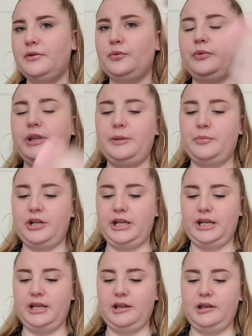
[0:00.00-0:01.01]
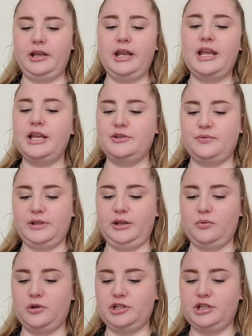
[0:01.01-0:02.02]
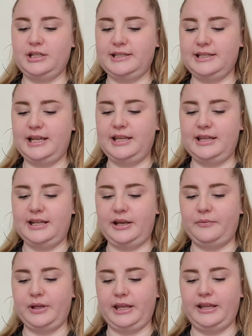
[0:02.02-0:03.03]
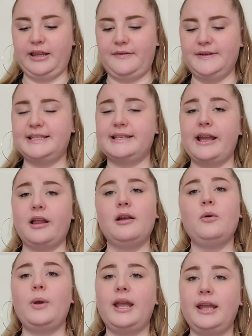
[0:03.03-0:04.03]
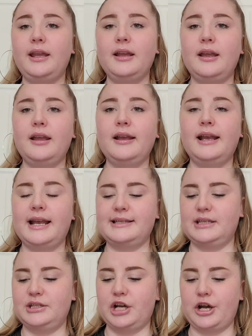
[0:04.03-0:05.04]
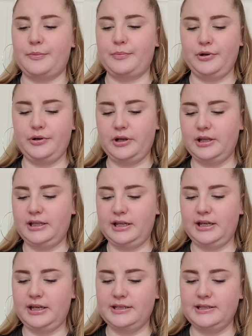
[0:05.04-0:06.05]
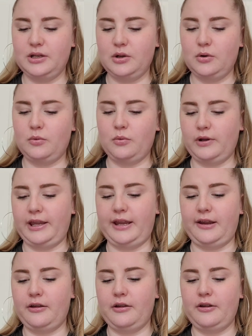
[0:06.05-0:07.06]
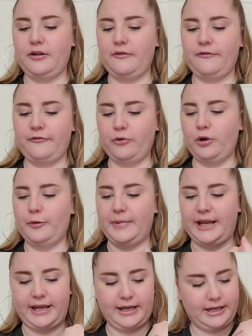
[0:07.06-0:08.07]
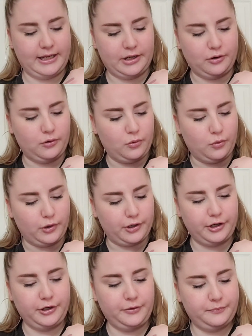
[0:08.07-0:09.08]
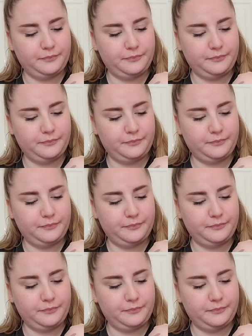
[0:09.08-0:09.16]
Really pretty. It's really gorgeous. And then I really love Sail Away as a topper on the eyes, or like for my inner corner.